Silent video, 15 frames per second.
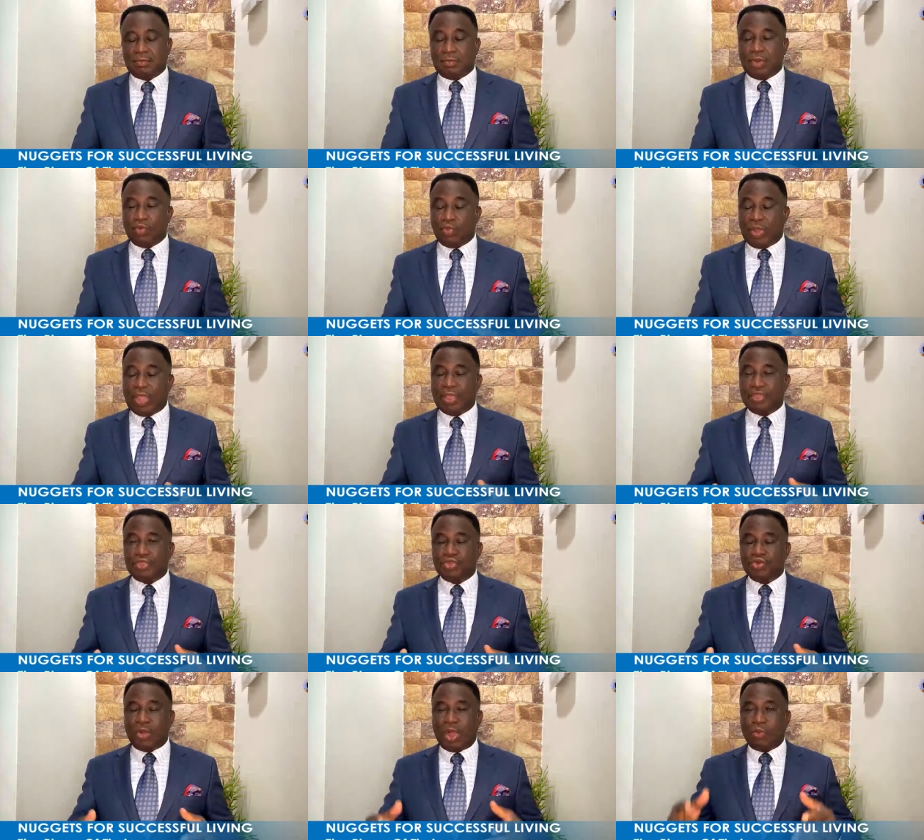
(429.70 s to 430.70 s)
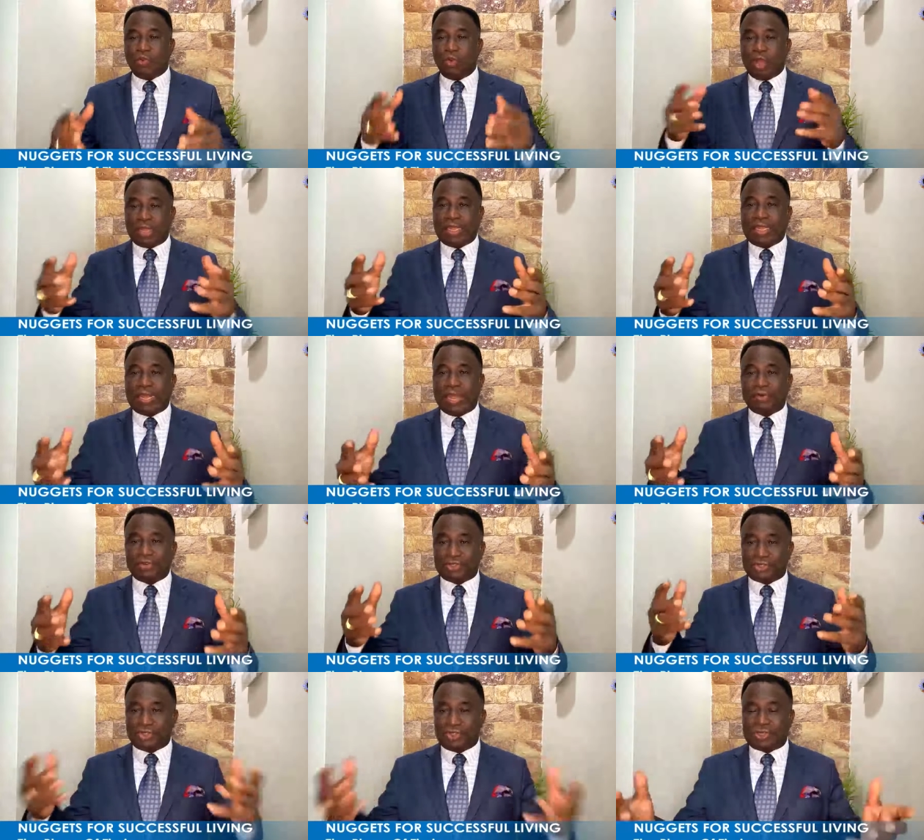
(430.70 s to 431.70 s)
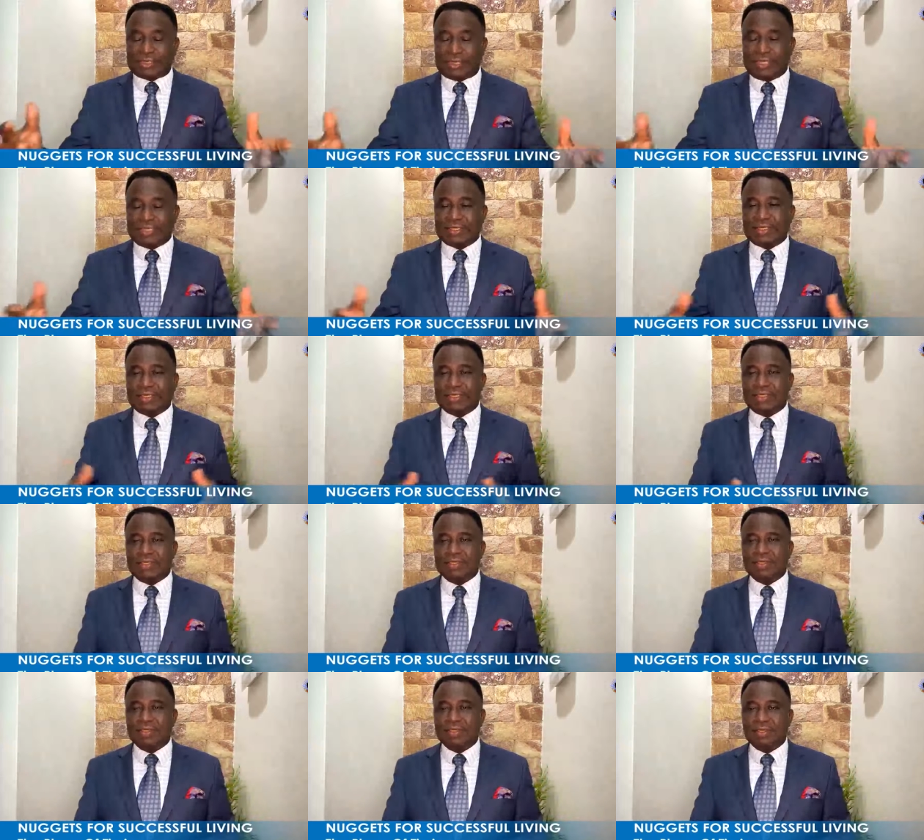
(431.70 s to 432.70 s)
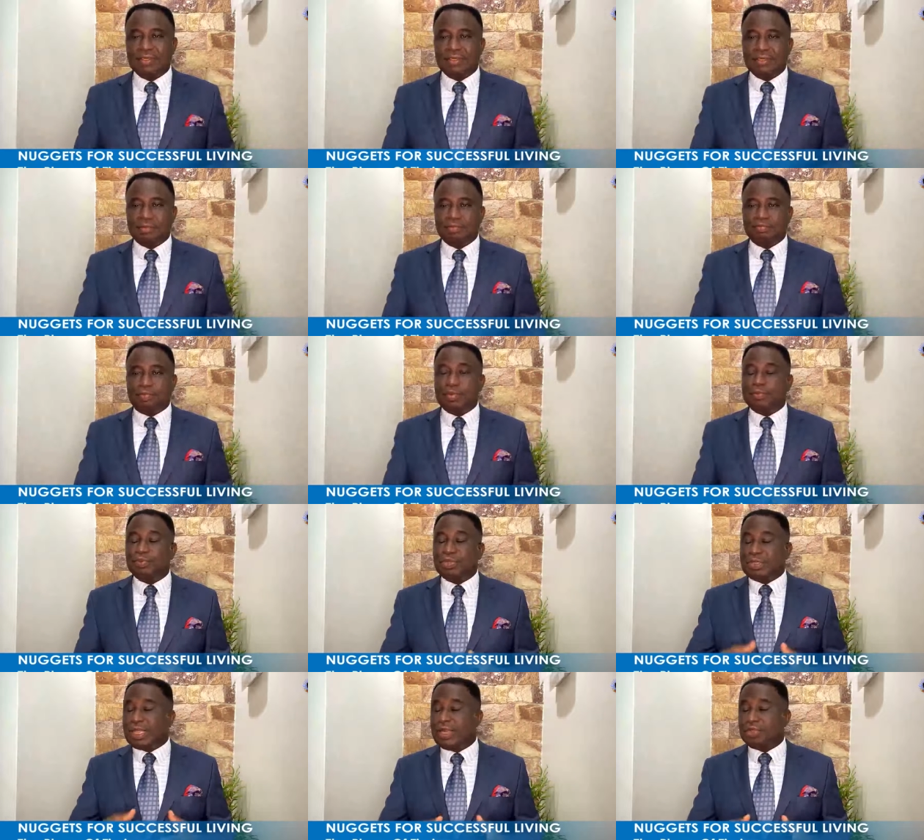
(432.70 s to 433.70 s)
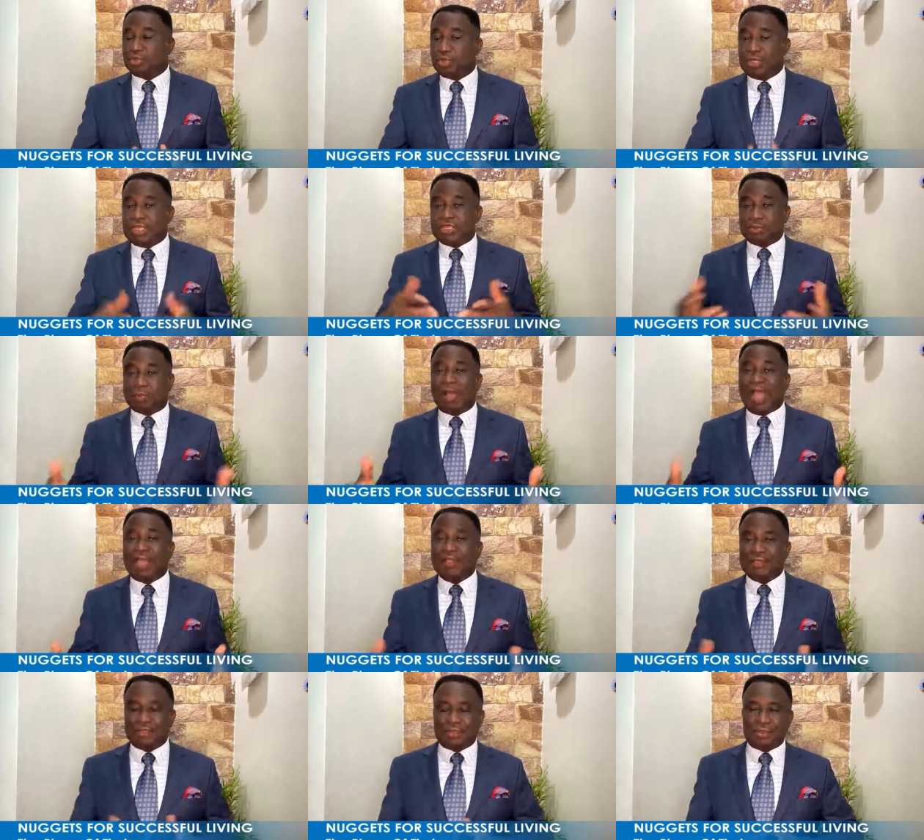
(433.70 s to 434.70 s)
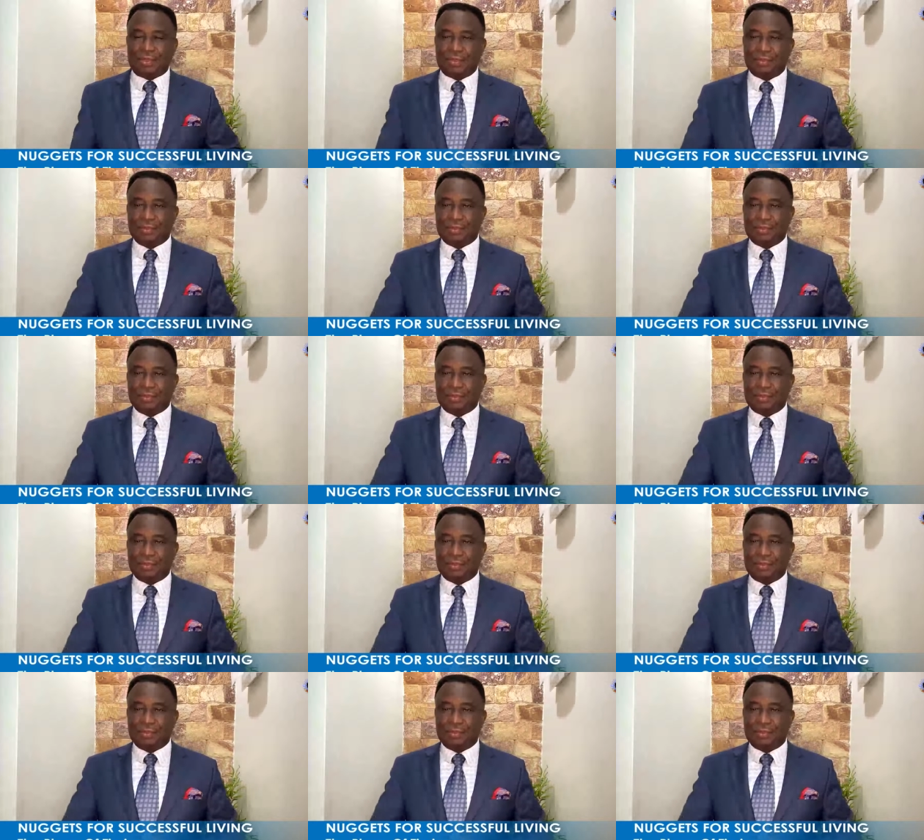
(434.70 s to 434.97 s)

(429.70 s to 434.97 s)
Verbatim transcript: But when you are working out success, people tend to despise you.